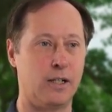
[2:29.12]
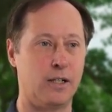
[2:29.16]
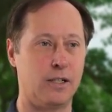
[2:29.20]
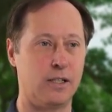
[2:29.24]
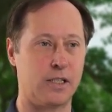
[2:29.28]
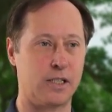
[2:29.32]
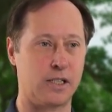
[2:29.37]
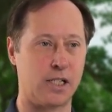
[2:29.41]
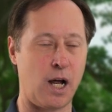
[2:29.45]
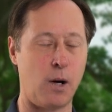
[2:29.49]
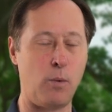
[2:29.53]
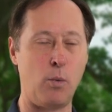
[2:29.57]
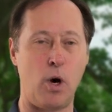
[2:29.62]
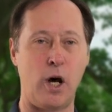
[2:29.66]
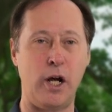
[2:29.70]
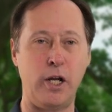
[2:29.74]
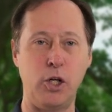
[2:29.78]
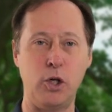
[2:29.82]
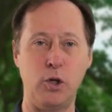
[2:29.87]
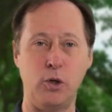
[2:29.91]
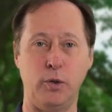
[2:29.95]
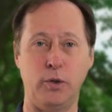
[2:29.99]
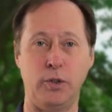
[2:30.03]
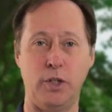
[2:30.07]
someone
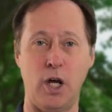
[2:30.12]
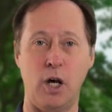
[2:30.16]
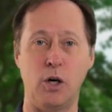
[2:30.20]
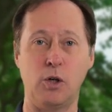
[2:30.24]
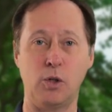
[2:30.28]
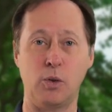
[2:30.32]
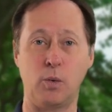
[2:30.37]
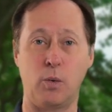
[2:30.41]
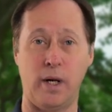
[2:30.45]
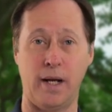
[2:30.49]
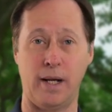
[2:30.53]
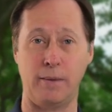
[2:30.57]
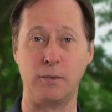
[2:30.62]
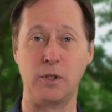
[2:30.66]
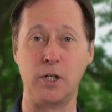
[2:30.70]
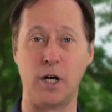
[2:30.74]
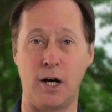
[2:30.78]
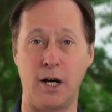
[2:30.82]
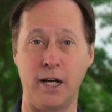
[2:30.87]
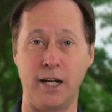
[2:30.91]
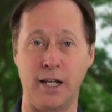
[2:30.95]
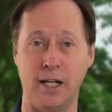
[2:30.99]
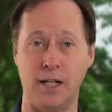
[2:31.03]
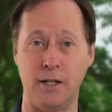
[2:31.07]
who knows what I'm
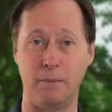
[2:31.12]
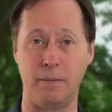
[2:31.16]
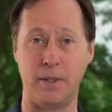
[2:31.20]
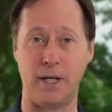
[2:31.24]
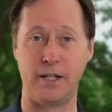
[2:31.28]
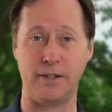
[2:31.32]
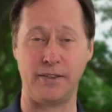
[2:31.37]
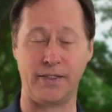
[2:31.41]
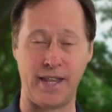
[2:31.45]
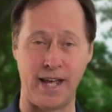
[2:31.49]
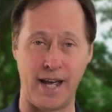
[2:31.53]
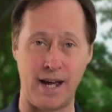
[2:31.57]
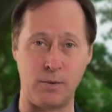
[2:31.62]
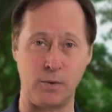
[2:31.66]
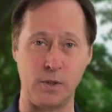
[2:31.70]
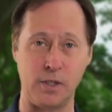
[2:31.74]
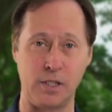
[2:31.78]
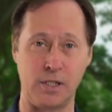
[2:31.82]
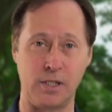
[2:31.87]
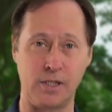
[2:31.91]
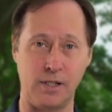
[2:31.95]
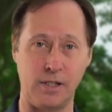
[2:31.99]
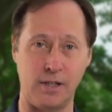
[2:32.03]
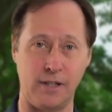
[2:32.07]
talking about. That
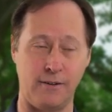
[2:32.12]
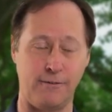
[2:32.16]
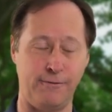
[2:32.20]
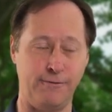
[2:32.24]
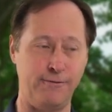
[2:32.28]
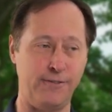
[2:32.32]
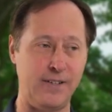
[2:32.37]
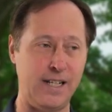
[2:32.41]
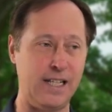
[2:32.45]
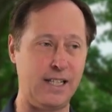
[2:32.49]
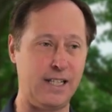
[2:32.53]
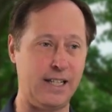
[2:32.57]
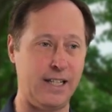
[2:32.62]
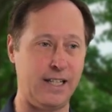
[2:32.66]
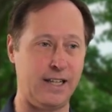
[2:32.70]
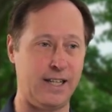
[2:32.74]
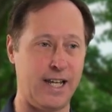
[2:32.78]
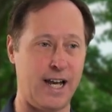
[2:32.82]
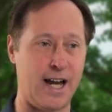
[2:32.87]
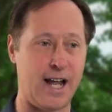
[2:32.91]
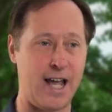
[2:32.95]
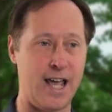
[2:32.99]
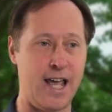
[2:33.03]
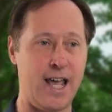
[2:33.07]
was the feeling
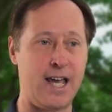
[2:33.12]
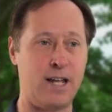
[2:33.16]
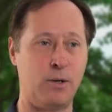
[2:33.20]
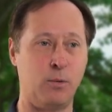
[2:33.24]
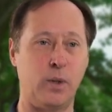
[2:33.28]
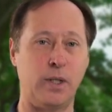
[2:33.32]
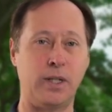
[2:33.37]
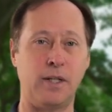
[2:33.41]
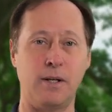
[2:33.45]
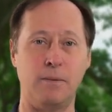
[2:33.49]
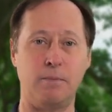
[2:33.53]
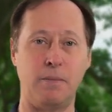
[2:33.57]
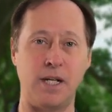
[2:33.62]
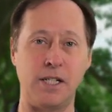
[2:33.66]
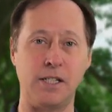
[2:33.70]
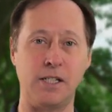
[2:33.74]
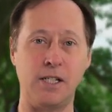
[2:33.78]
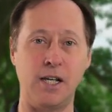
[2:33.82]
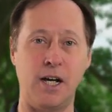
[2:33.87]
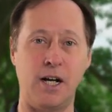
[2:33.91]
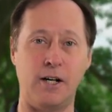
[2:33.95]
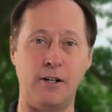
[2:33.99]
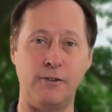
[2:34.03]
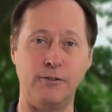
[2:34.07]
that I had within
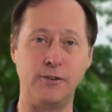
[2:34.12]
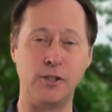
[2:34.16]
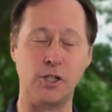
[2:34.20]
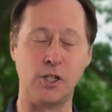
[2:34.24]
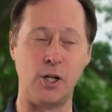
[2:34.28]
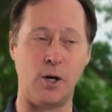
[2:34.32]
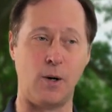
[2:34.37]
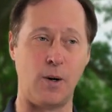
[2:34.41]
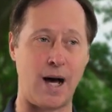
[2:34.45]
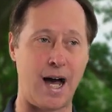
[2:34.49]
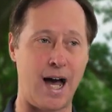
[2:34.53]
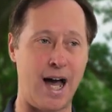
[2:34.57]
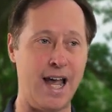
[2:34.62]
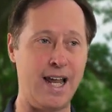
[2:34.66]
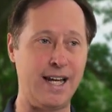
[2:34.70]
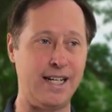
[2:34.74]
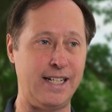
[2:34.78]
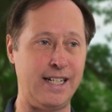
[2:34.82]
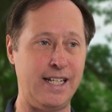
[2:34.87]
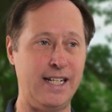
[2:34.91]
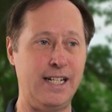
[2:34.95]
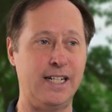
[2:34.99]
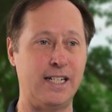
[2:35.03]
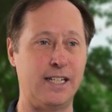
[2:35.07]
myself. So I
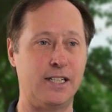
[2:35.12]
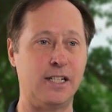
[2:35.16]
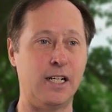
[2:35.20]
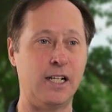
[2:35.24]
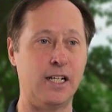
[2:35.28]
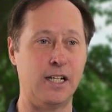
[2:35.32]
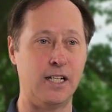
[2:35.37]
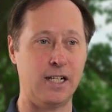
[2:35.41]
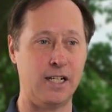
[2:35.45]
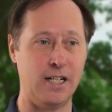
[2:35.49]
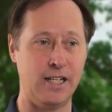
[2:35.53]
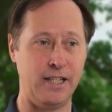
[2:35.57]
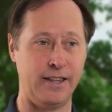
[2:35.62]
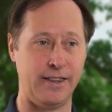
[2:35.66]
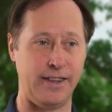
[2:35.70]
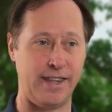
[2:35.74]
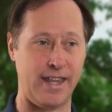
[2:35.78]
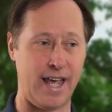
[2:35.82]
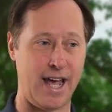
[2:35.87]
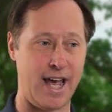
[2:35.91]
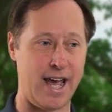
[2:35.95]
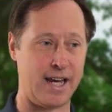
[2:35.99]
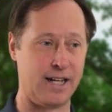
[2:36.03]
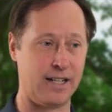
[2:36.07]
needed
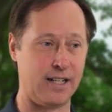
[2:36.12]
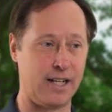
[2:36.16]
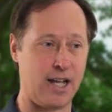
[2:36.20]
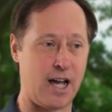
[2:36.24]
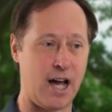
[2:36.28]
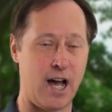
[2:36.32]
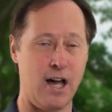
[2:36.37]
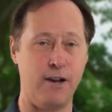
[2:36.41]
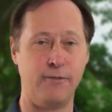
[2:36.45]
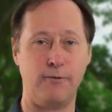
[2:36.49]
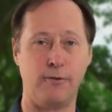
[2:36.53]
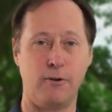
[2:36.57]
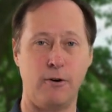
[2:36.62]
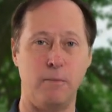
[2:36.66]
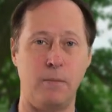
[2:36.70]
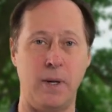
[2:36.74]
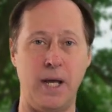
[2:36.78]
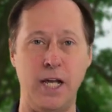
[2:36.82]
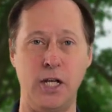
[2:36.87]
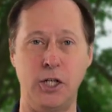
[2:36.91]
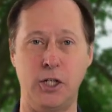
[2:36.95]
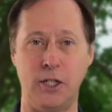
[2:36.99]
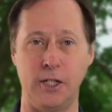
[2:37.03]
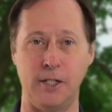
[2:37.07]
that
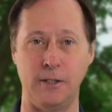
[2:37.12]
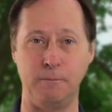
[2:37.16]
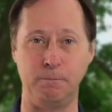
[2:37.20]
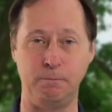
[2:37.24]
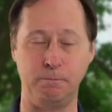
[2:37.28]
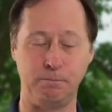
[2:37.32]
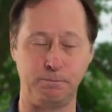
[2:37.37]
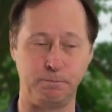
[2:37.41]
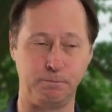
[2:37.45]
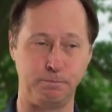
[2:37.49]
confirmation